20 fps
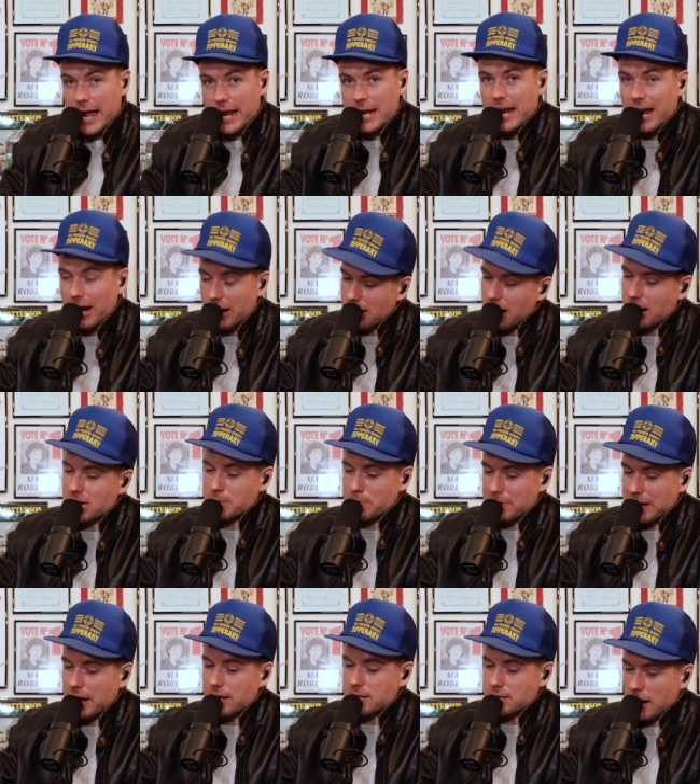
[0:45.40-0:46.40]
and not, not to
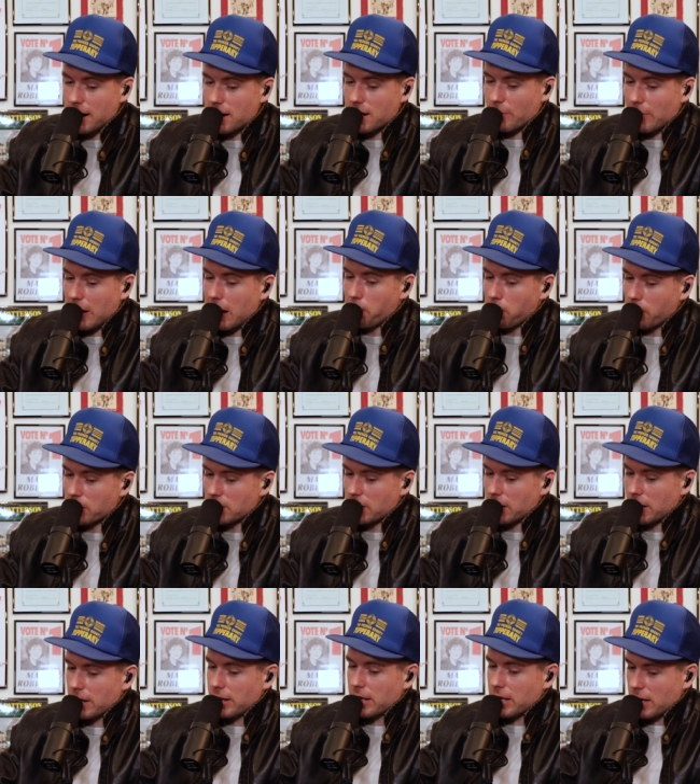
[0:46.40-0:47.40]
be getting carried away, but
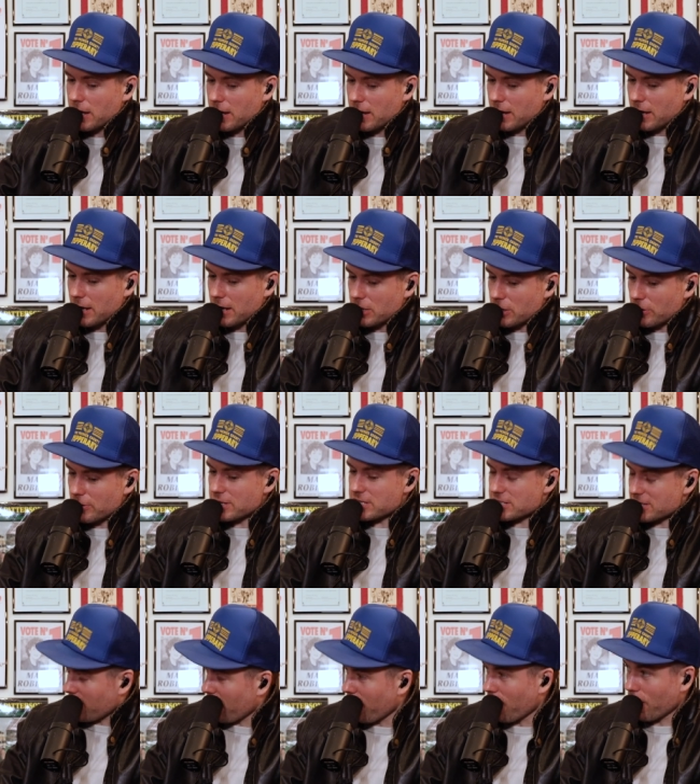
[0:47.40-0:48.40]
there, there
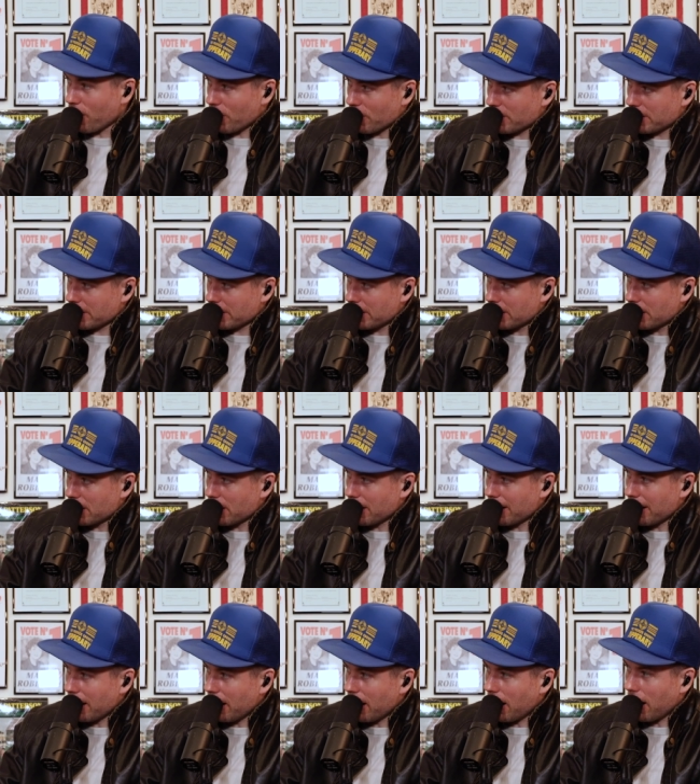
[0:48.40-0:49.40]
is talk
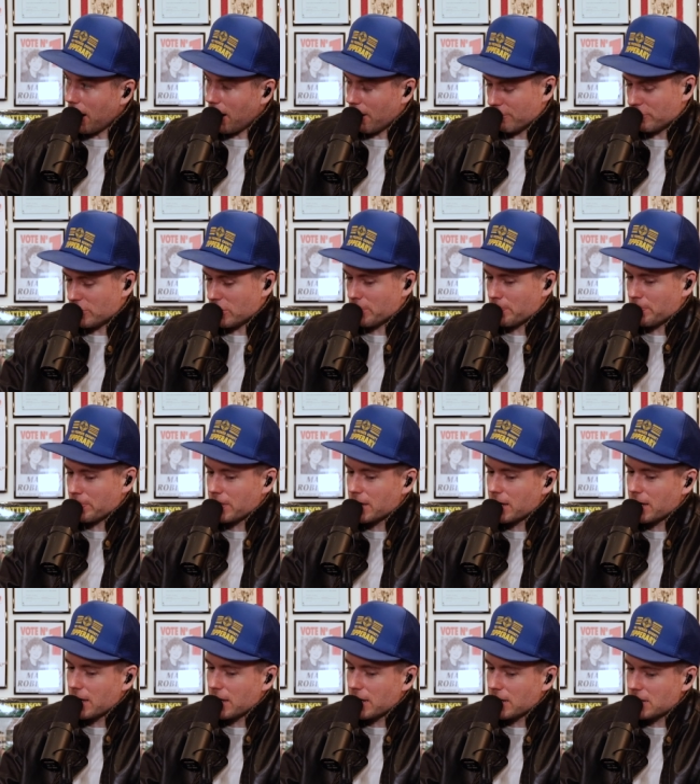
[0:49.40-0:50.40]
Okay. of them
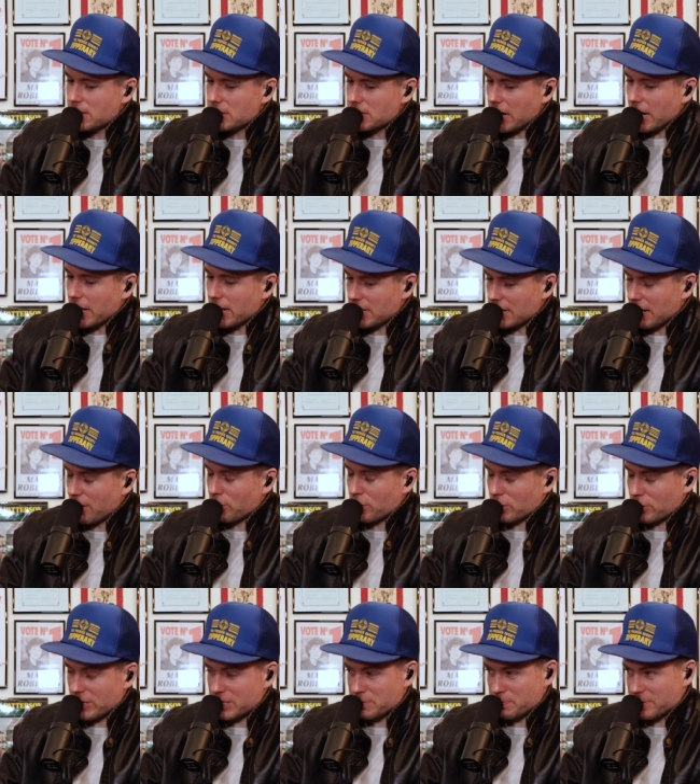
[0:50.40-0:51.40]
taking down
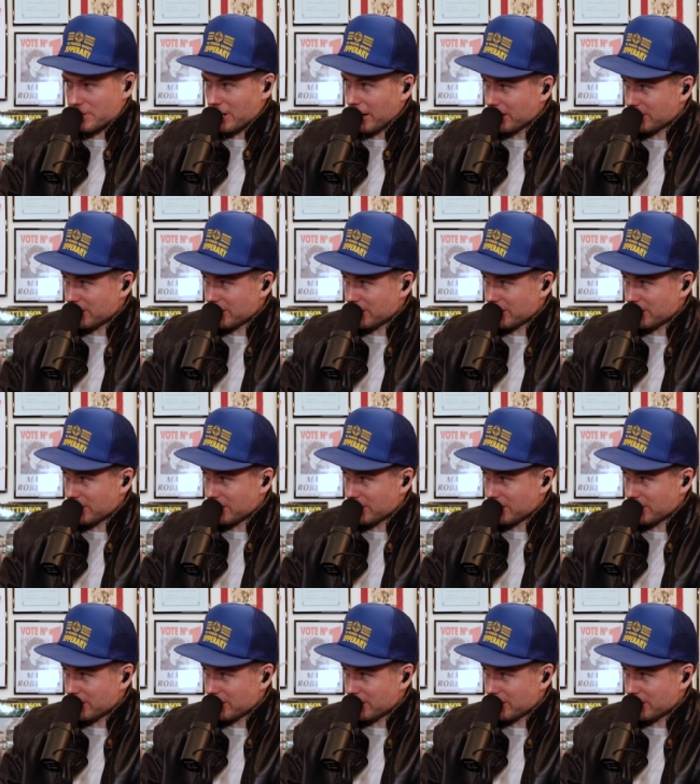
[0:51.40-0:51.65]
the Christmas